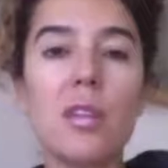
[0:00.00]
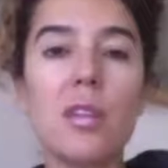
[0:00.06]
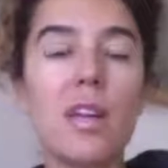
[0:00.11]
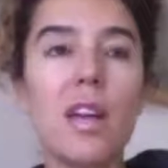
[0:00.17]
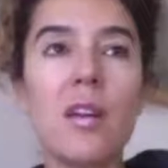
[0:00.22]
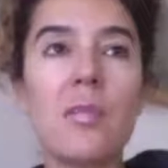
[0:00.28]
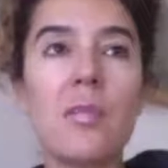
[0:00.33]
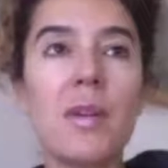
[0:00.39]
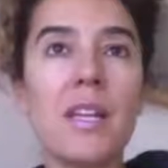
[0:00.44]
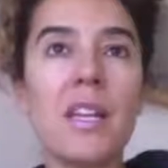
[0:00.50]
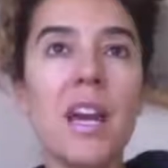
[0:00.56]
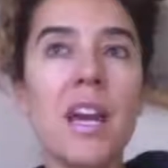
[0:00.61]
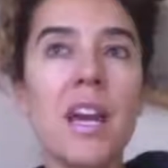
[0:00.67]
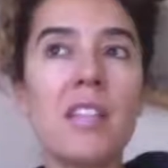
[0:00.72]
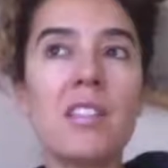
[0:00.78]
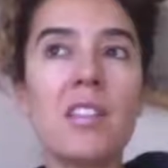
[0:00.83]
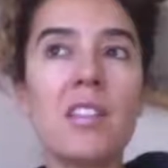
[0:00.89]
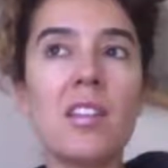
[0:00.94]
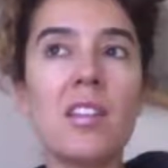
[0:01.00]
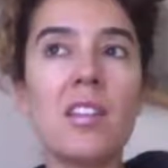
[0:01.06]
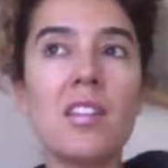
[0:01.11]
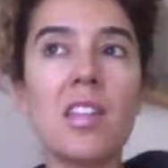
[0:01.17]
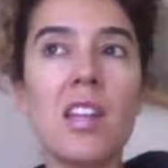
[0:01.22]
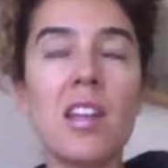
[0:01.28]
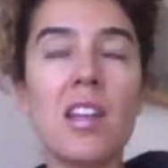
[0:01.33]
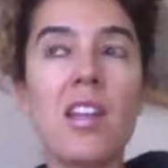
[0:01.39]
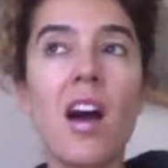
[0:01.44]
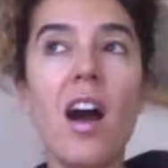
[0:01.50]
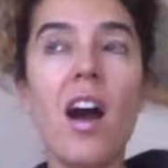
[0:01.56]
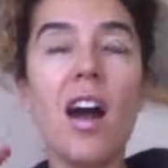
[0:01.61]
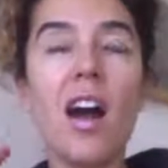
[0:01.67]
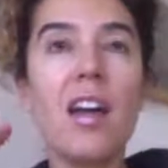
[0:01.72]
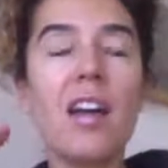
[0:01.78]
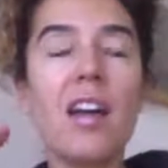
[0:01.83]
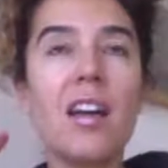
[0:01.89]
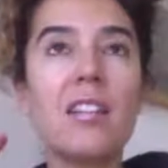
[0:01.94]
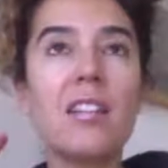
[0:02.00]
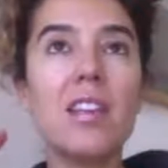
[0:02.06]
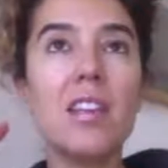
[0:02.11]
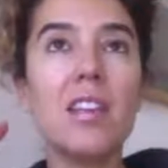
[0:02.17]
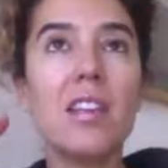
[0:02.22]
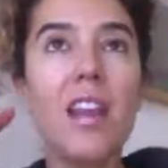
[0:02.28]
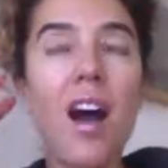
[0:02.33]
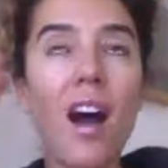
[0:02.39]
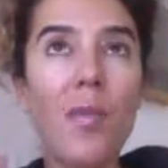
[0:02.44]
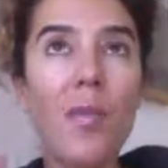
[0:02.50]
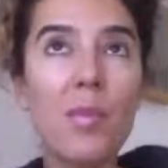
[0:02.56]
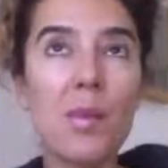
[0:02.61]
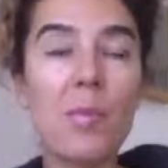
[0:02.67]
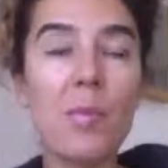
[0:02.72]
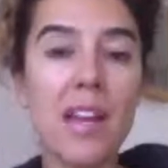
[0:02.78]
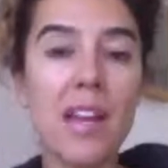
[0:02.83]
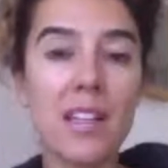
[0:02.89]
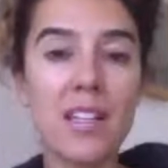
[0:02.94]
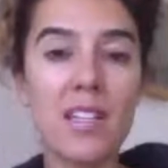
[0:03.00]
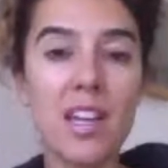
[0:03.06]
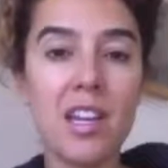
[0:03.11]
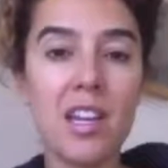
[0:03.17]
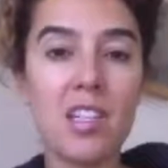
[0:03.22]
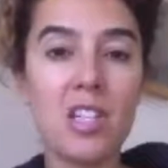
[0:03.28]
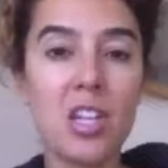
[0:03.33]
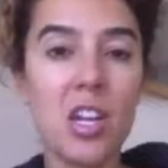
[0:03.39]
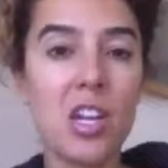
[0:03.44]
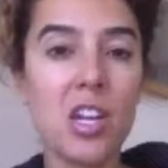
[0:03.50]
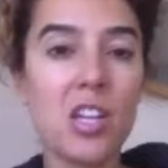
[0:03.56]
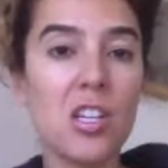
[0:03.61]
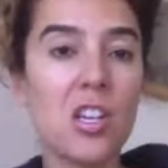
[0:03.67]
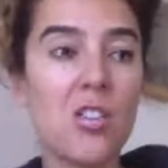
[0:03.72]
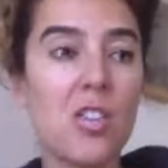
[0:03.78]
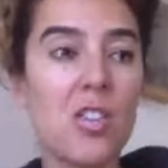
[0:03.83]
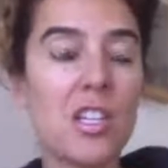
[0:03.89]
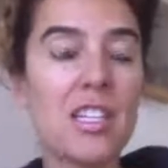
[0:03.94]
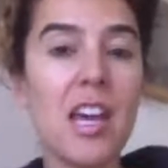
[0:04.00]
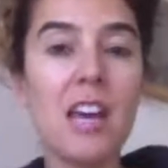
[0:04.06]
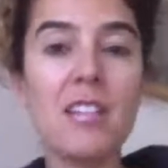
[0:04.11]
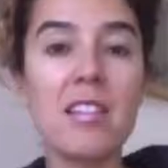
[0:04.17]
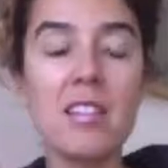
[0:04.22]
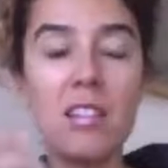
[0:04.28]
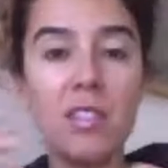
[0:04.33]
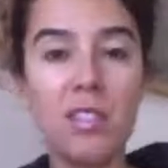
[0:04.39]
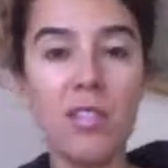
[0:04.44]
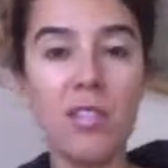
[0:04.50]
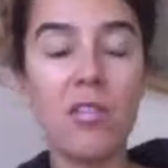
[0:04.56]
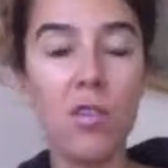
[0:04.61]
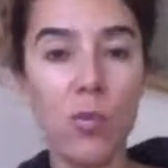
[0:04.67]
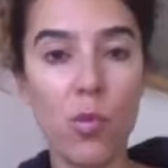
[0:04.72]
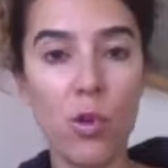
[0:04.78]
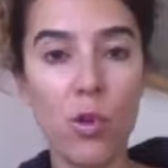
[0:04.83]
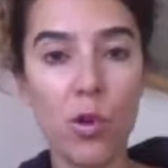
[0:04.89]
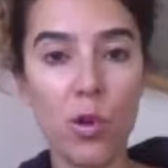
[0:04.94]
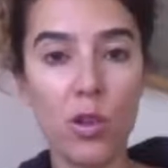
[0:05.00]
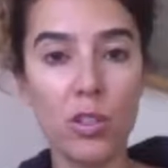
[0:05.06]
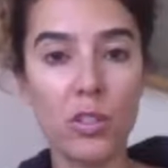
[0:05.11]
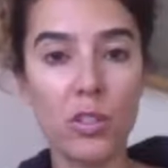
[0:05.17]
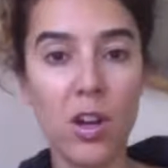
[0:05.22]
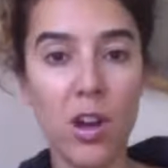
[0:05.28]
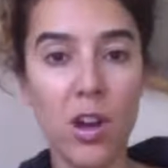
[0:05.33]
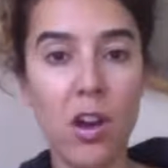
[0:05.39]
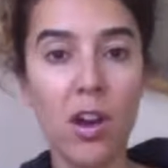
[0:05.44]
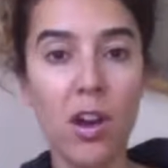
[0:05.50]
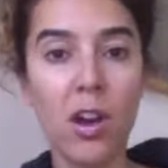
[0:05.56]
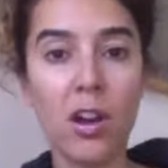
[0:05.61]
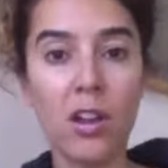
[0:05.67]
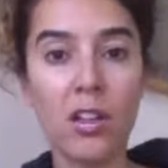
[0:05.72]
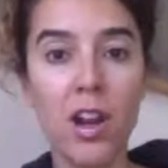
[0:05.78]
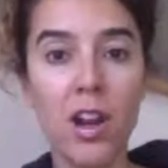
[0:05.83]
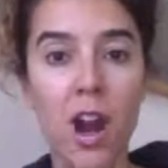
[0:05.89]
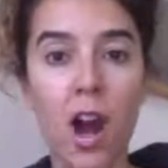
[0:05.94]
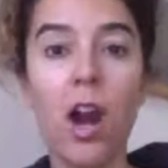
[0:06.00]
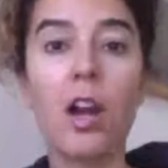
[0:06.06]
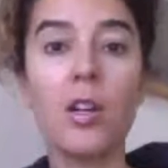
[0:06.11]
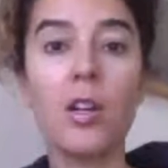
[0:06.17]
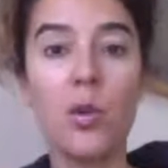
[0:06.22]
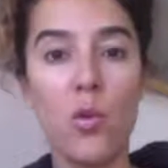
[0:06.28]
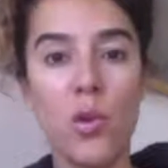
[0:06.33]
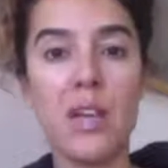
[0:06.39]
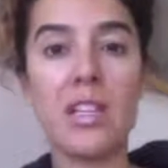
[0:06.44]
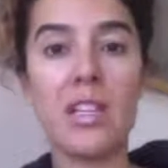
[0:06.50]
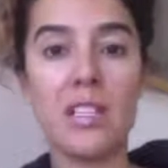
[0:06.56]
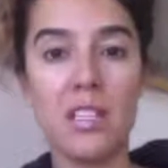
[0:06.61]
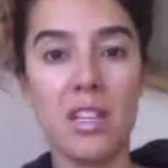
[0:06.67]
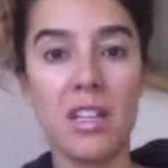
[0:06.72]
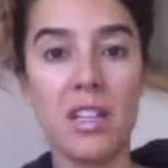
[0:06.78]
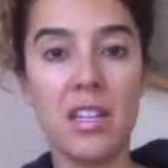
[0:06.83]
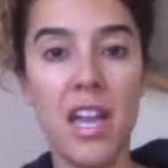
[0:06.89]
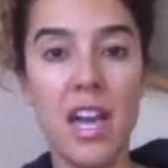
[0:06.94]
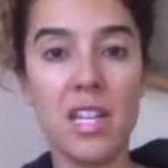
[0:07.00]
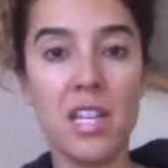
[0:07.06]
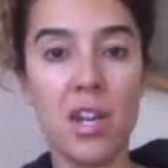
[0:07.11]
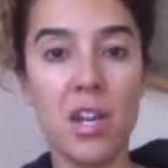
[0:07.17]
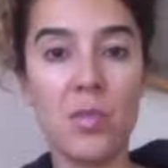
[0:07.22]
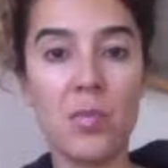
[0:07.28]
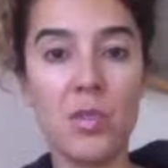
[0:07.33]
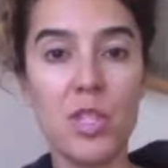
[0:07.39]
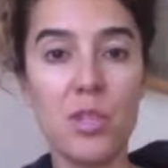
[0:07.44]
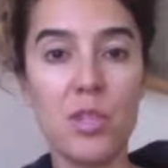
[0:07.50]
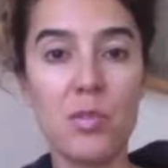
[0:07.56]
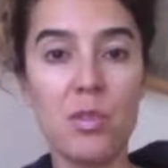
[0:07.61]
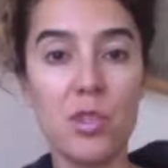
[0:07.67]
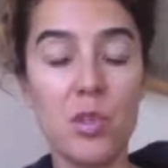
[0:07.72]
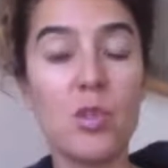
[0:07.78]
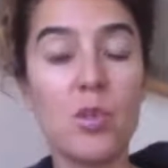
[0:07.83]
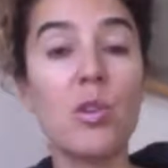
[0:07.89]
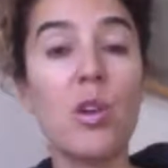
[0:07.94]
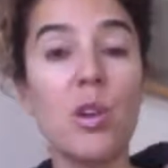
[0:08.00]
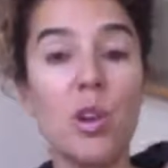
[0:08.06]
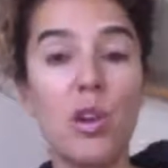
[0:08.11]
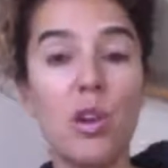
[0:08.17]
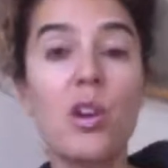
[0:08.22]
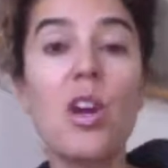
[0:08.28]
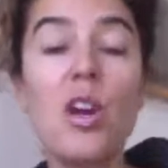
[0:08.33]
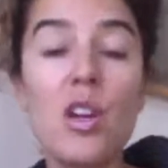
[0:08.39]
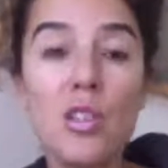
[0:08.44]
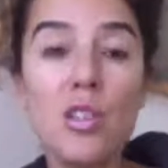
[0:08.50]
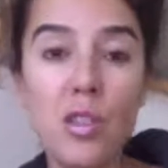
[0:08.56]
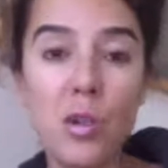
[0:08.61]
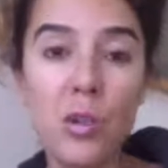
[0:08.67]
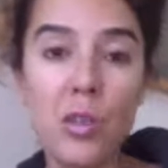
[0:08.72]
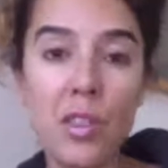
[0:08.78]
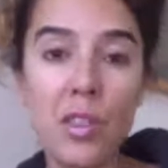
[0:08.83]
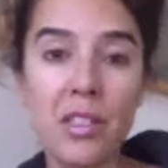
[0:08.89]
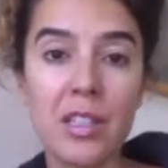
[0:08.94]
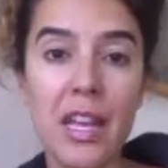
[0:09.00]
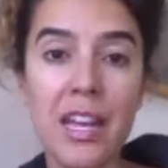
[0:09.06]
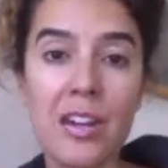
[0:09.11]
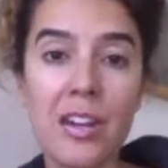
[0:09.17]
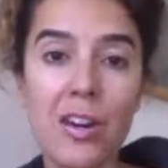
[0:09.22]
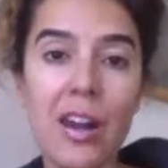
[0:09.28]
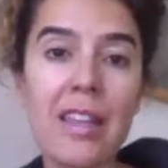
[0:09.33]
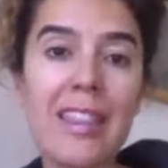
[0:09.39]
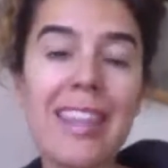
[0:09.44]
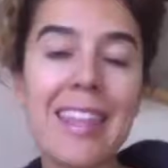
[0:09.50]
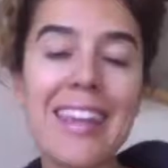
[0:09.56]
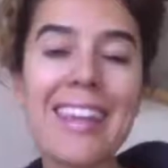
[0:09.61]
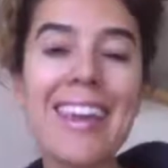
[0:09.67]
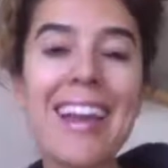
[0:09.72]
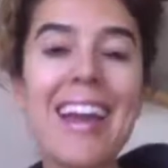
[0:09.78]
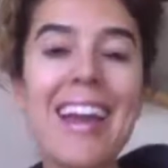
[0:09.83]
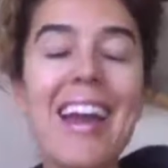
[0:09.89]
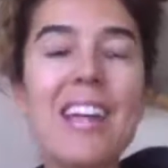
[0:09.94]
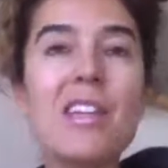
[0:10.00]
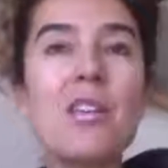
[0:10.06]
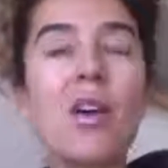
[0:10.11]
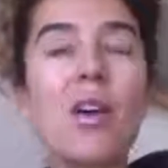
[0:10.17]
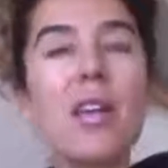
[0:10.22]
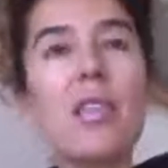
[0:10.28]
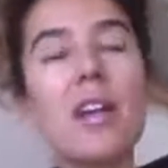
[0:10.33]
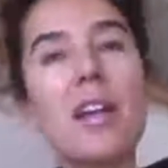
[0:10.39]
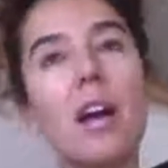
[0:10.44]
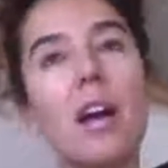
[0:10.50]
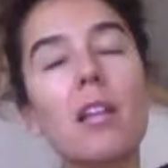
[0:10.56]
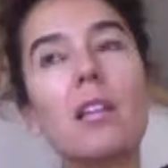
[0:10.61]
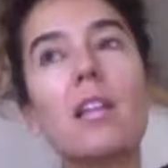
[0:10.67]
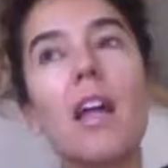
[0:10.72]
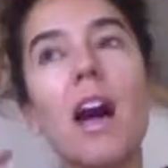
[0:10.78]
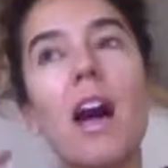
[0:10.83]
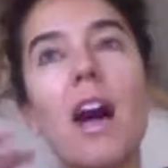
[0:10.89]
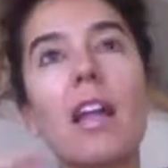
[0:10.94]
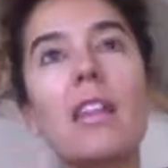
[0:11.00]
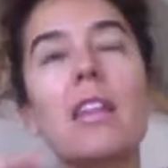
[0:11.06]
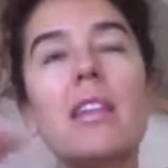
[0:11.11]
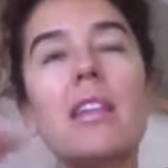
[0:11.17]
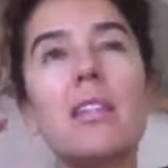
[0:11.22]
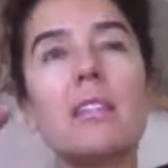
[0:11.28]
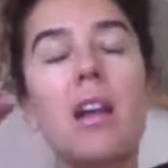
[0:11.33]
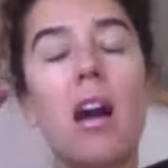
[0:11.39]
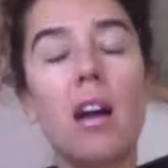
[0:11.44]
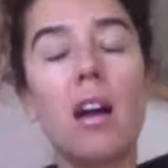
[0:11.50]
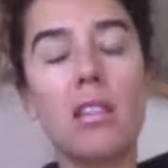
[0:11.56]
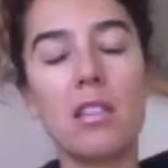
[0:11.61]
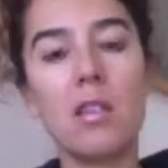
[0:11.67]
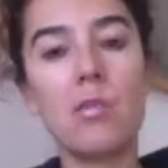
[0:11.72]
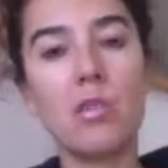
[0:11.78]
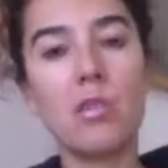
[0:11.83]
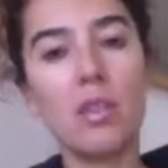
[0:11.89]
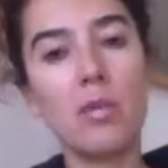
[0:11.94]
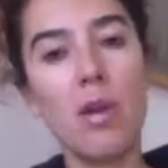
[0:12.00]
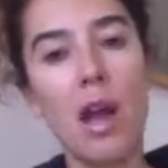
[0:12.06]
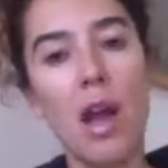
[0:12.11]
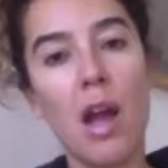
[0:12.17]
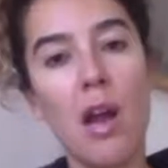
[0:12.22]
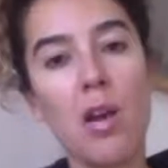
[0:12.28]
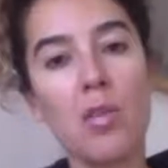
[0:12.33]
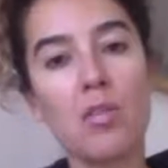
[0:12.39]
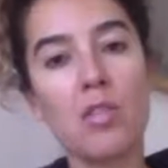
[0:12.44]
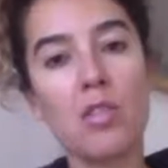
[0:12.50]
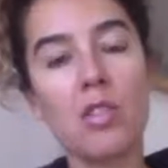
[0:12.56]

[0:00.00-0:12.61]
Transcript: I mean, and to not be paying attention, the Teslas of the world are going to catch up to you sooner than later. I think a lot of these concepts around